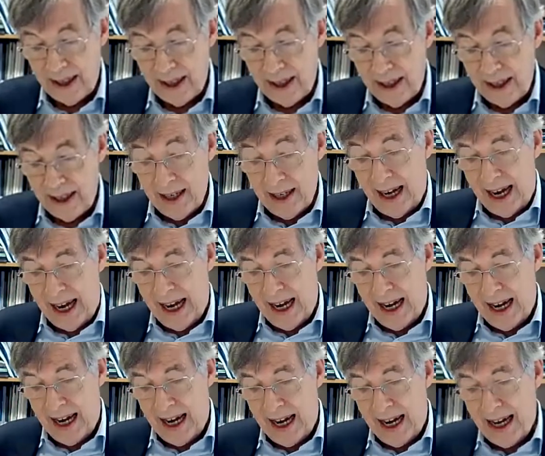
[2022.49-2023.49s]

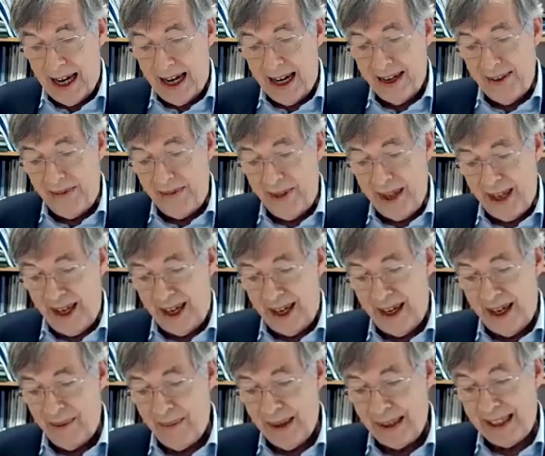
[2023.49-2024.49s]

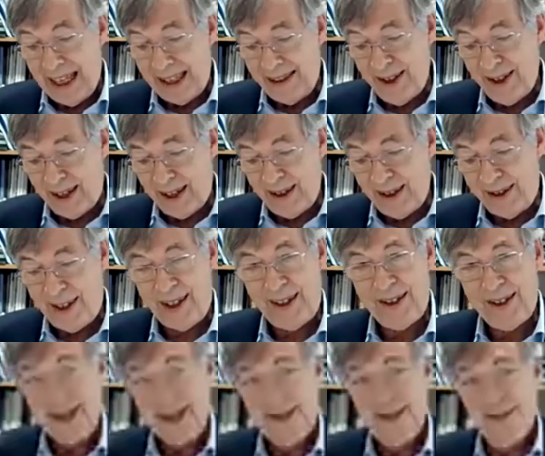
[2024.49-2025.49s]
But that's not a
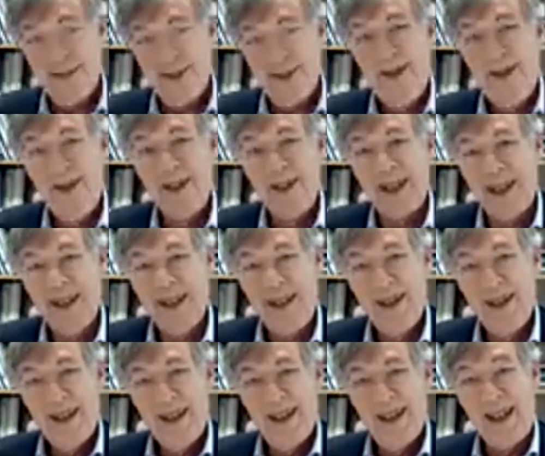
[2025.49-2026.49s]
success of the Union.
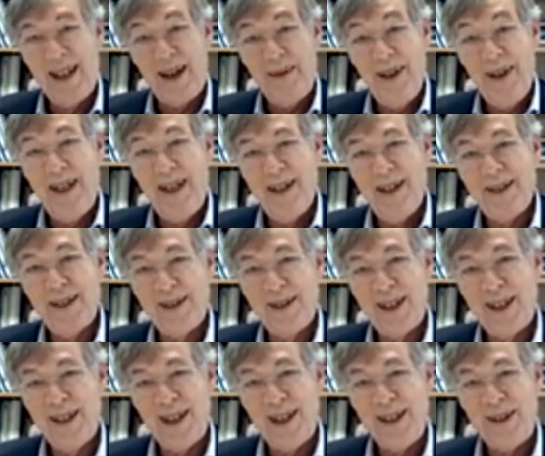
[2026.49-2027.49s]
That really is a
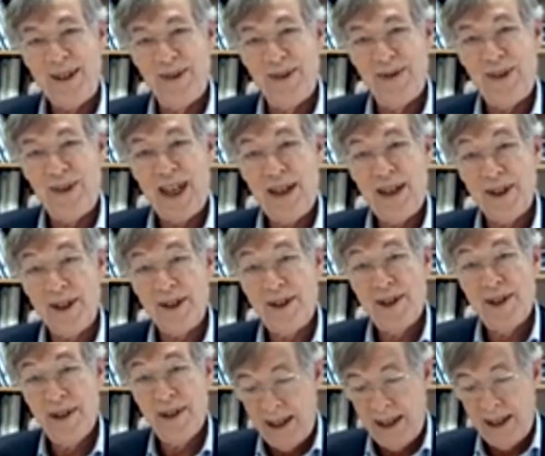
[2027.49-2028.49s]
success of the virus.